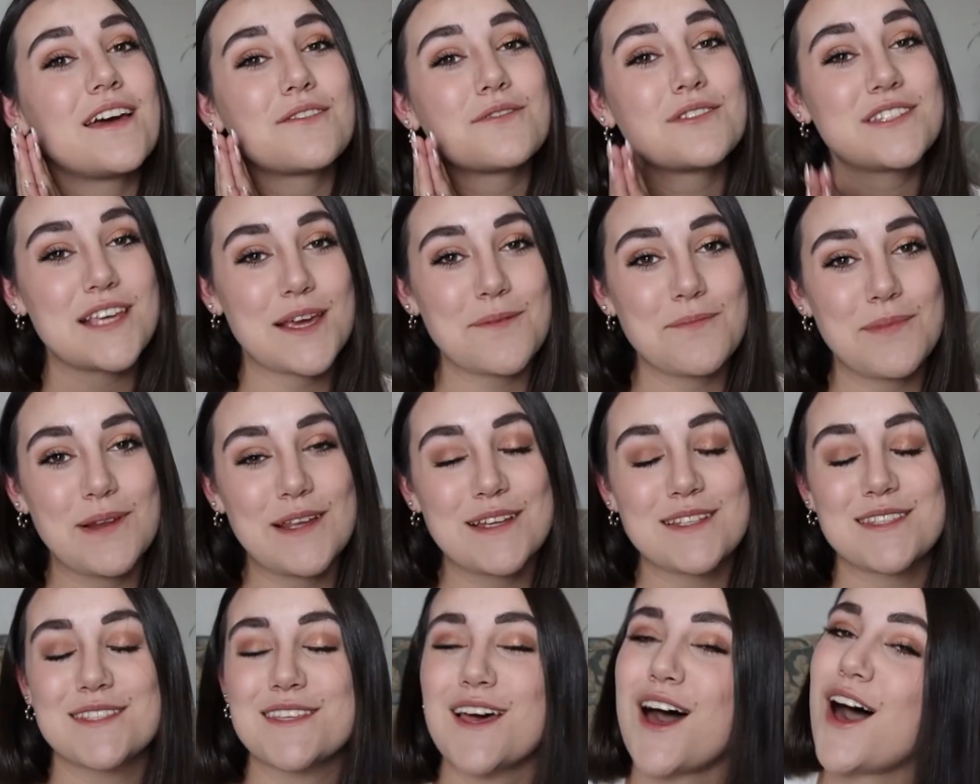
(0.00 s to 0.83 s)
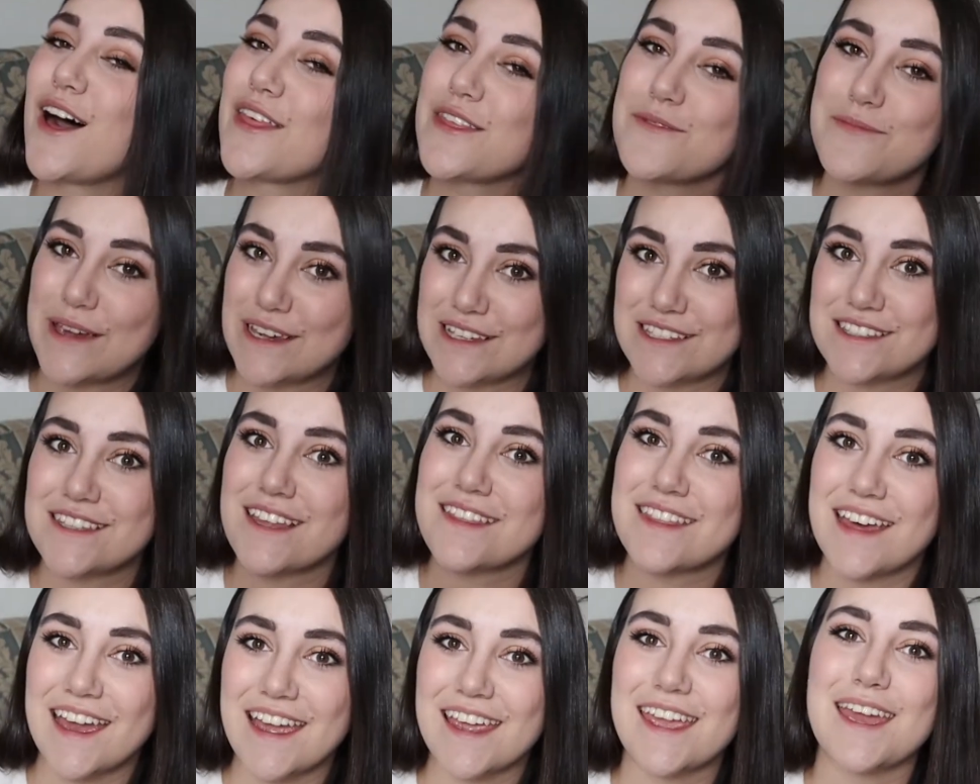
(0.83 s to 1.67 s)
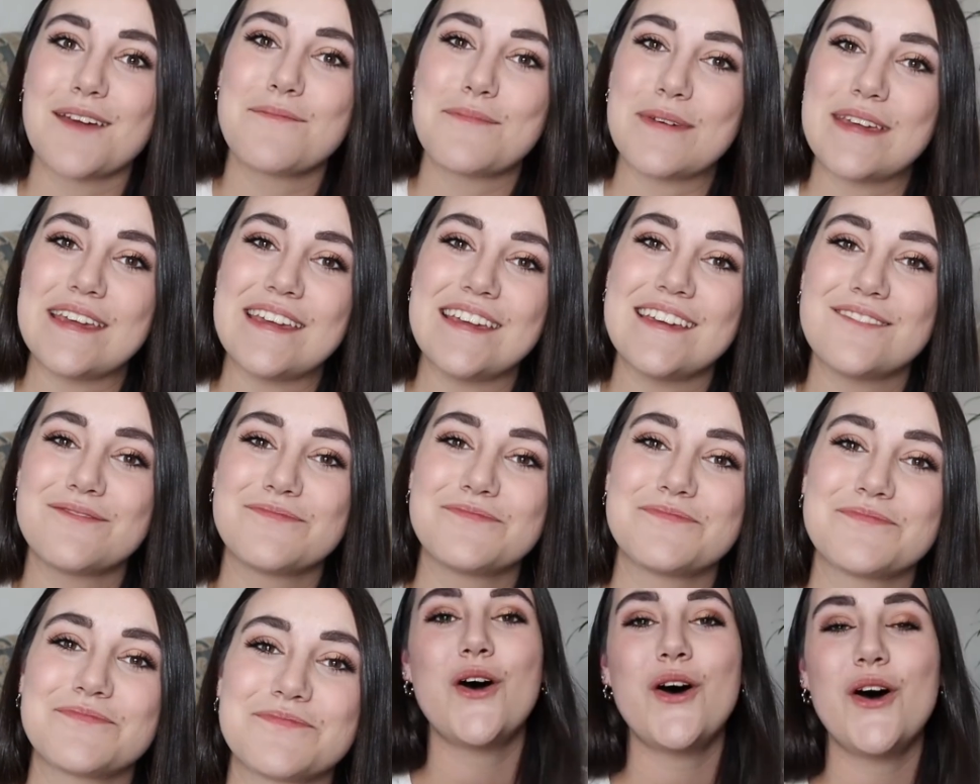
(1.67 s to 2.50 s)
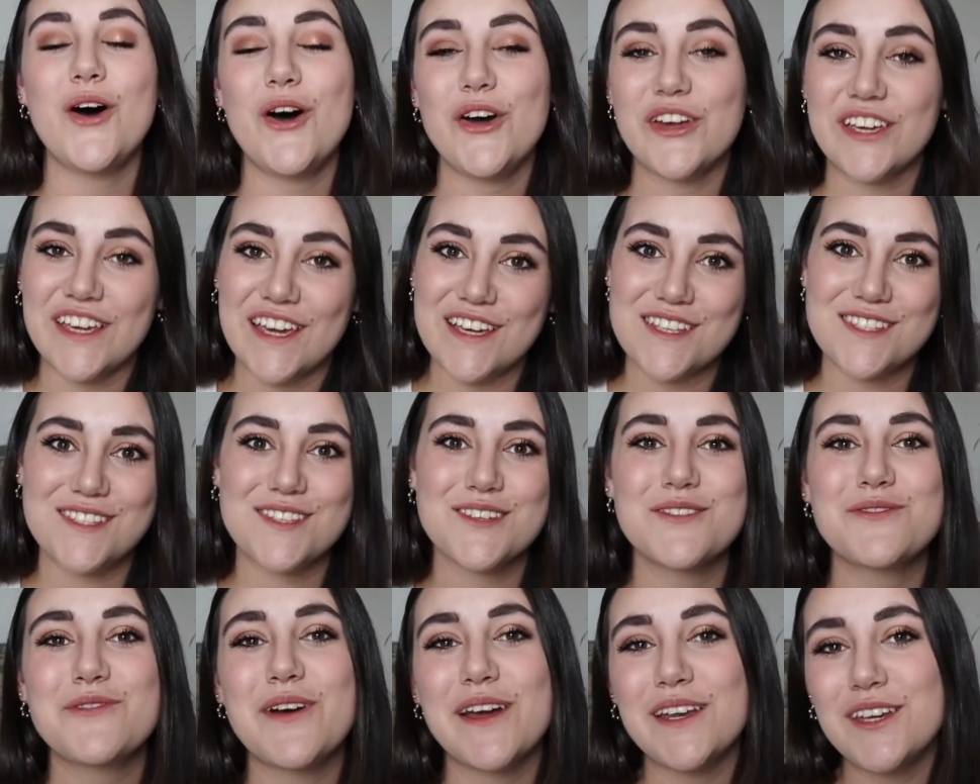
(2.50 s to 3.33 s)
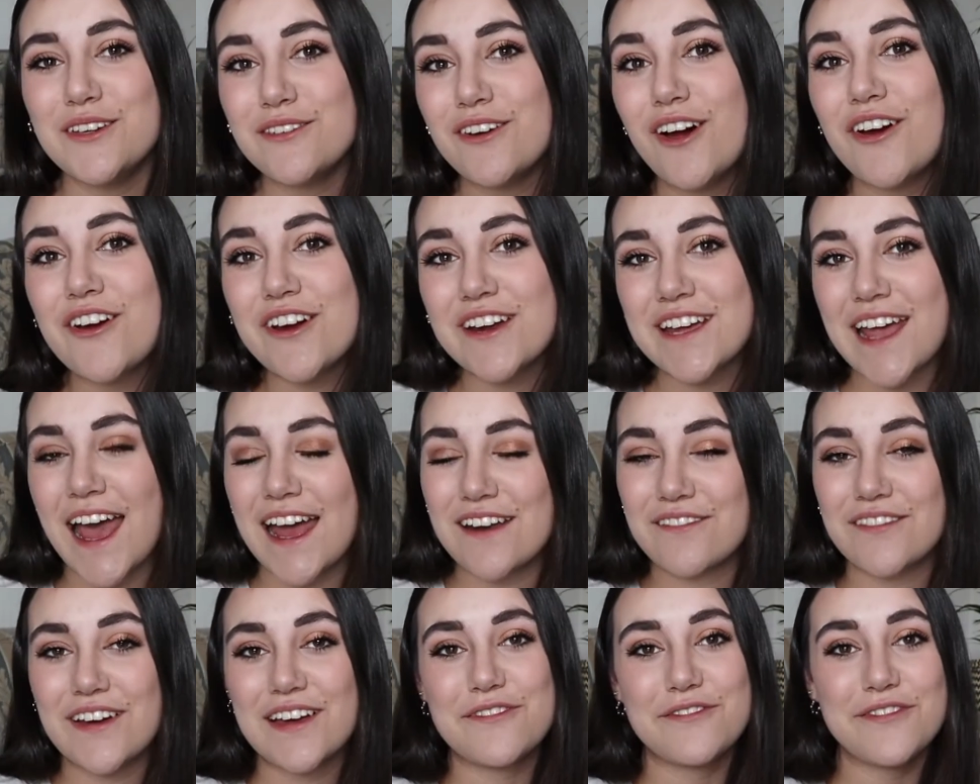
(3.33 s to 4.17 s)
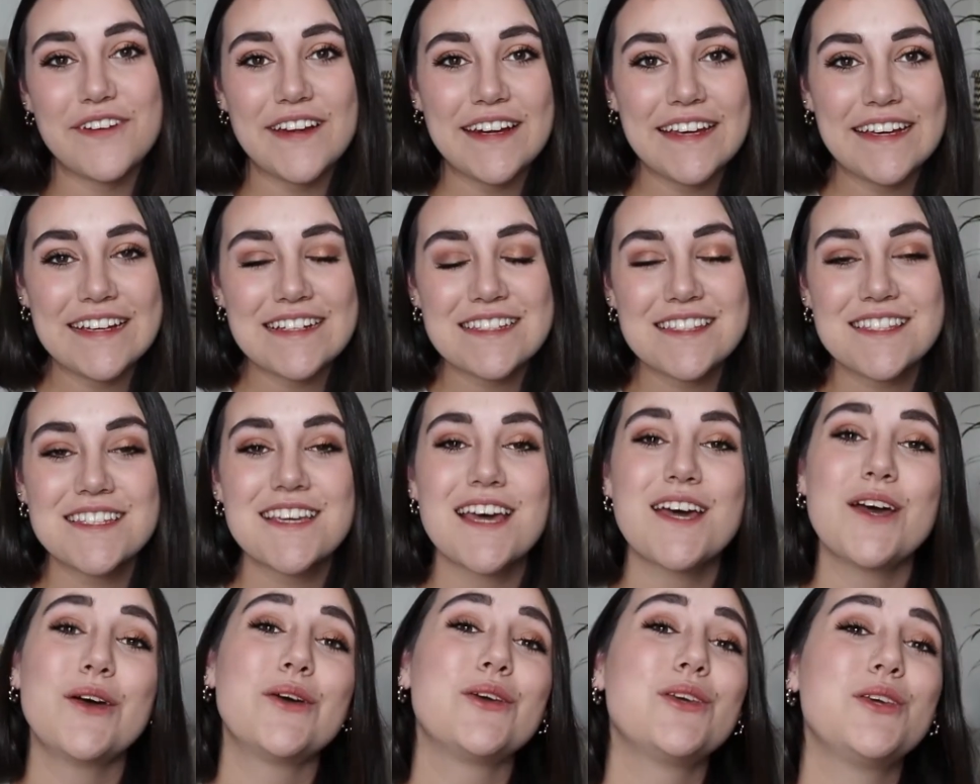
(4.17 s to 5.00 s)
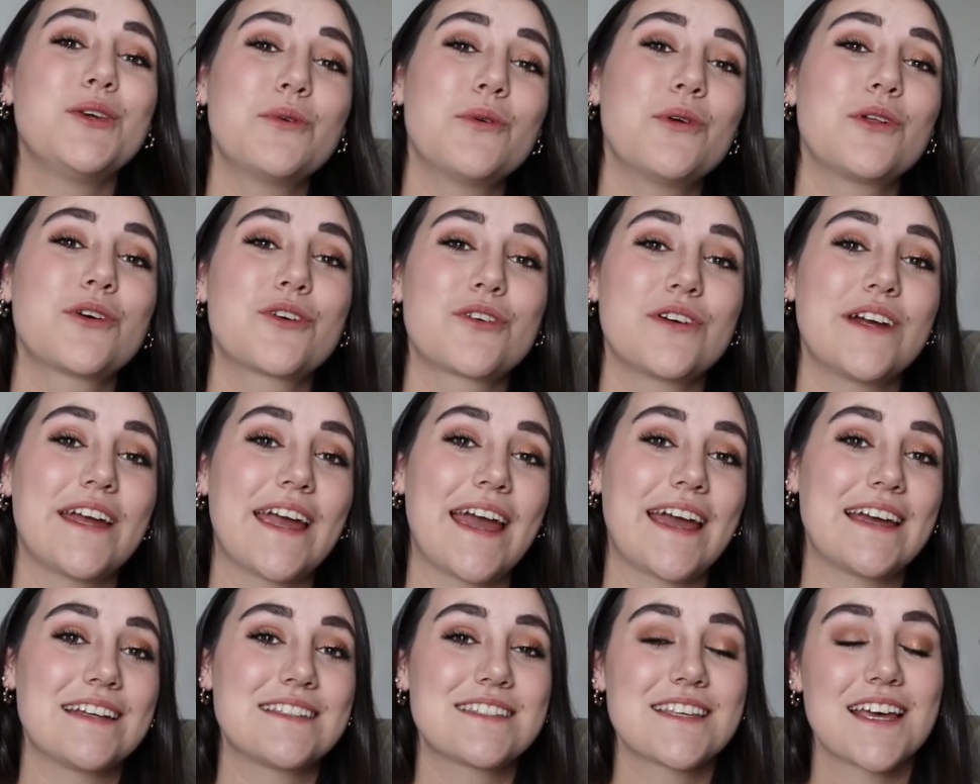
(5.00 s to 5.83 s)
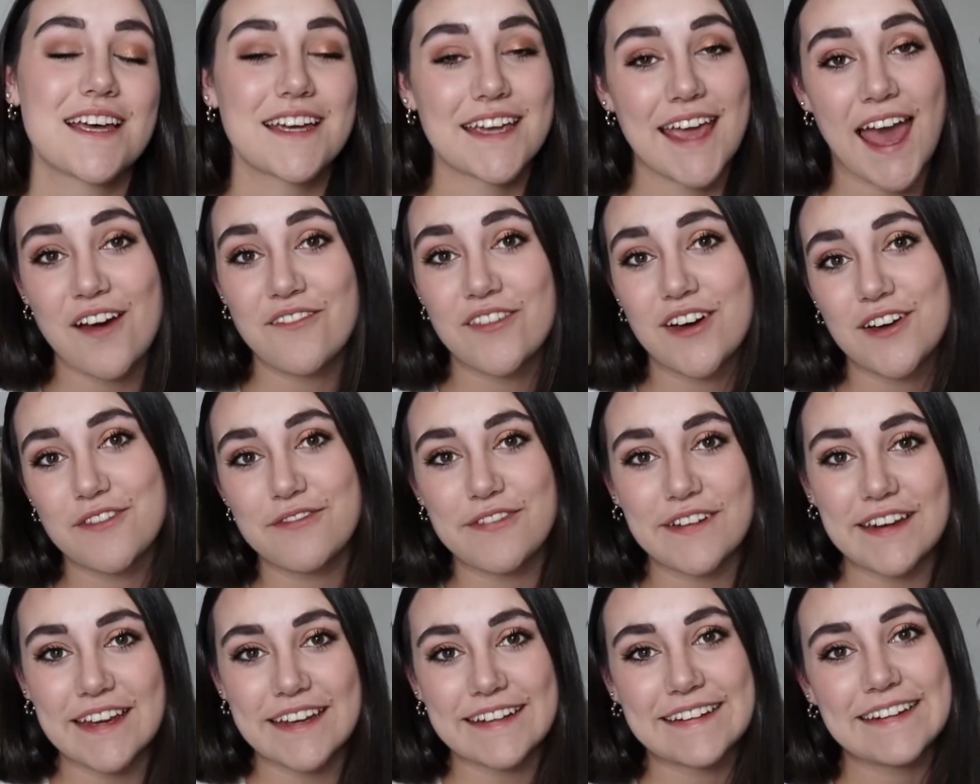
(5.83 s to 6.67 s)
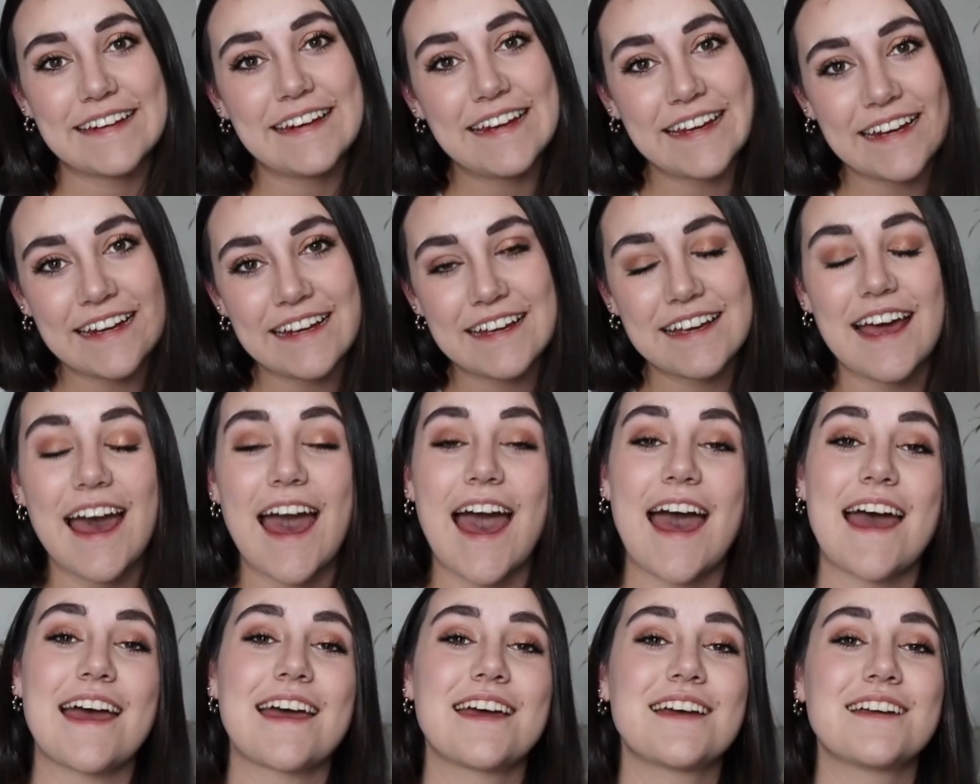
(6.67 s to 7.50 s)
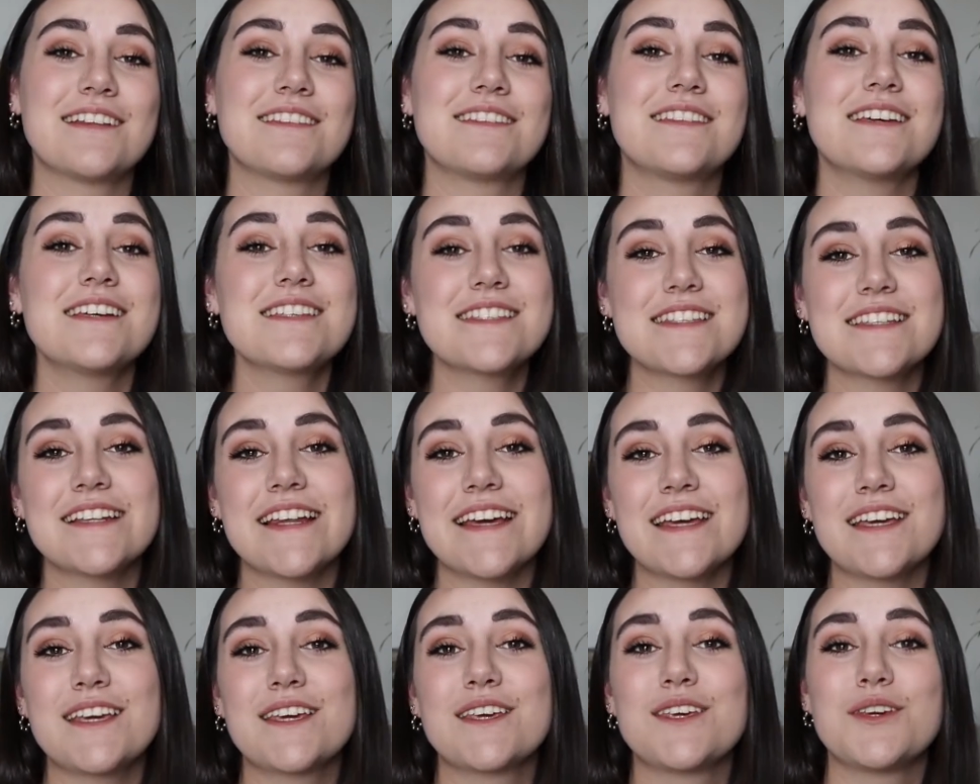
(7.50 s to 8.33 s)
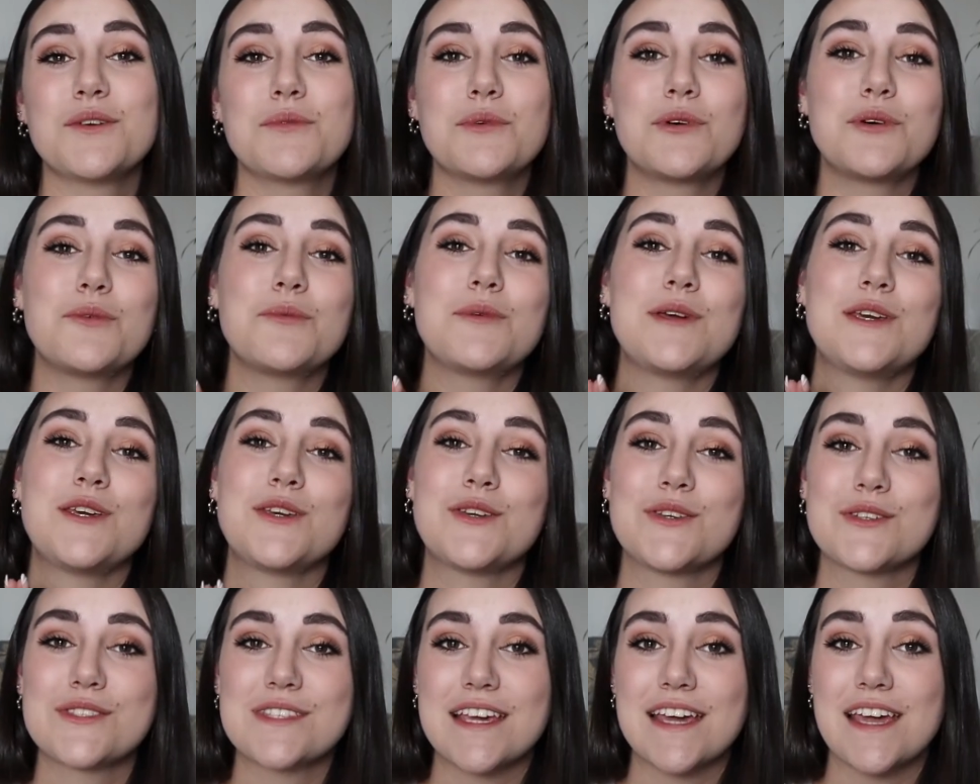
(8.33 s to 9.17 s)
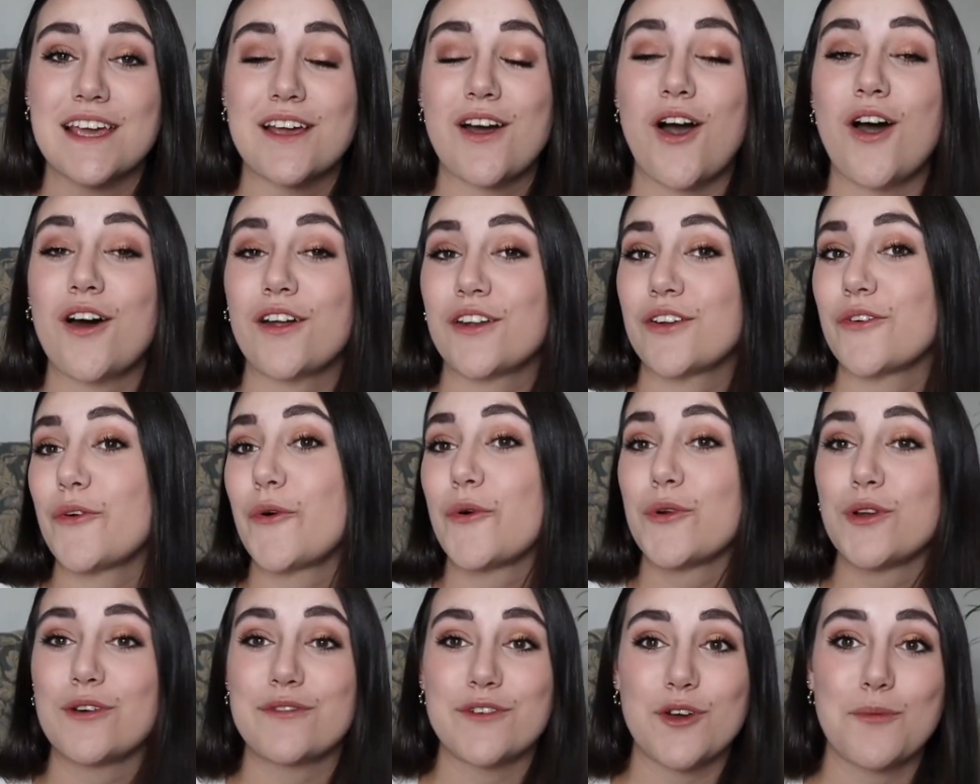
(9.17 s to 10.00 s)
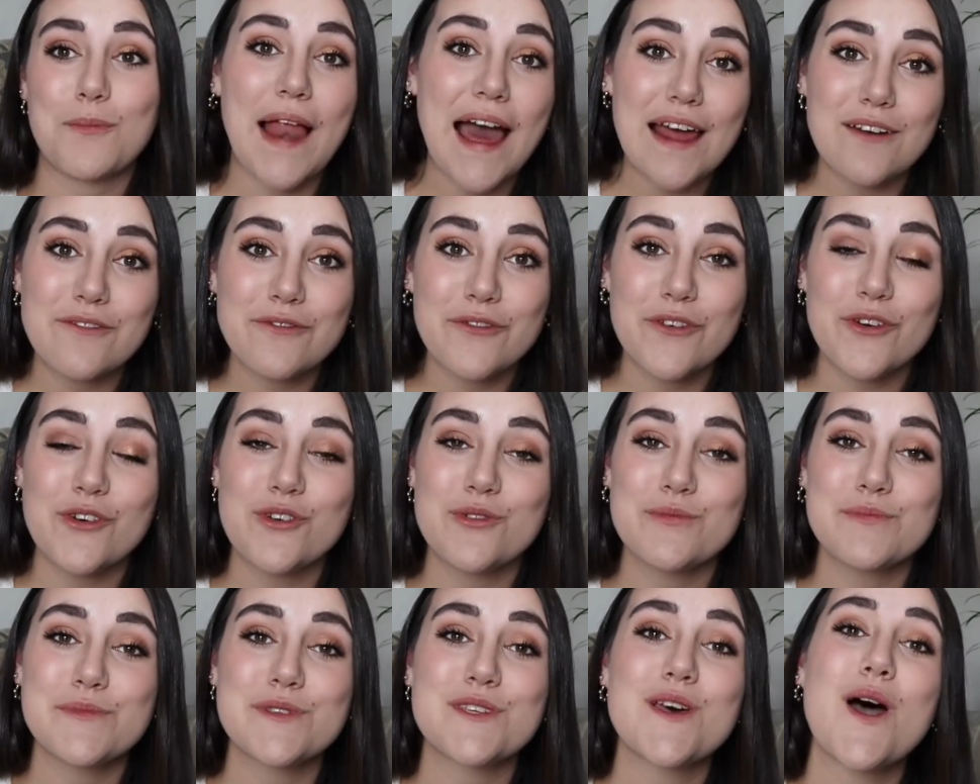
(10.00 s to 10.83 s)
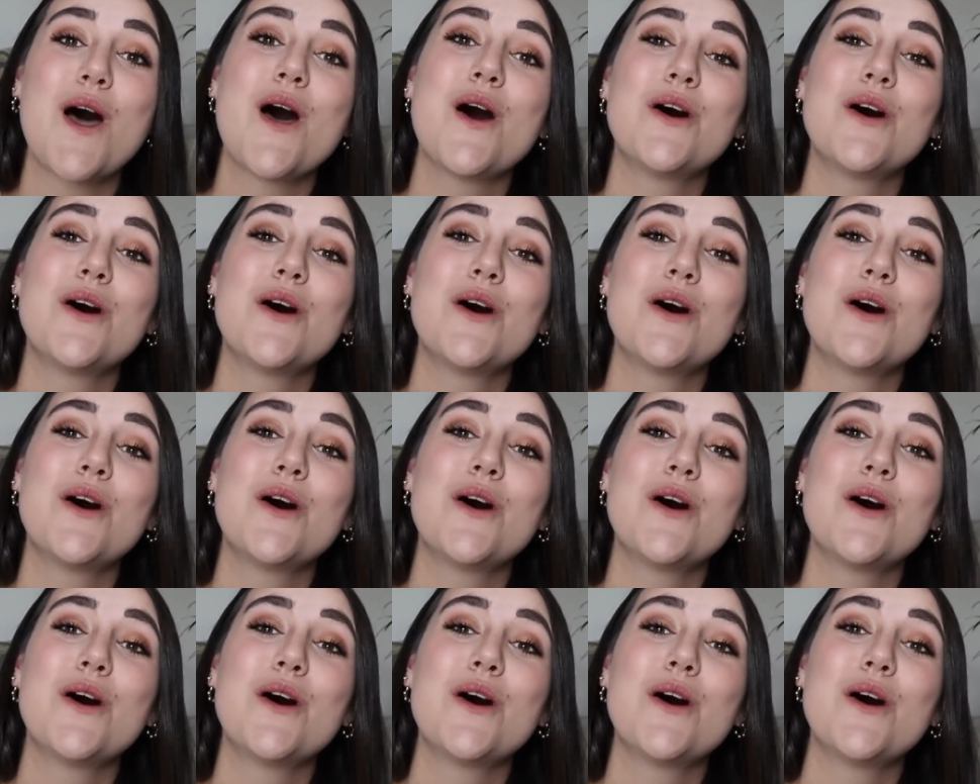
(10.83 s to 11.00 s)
templates are the best that they can be. Okay, so when you are a Canva affiliate, you will create a Canva affiliate link, and this link you will be using on all of your platforms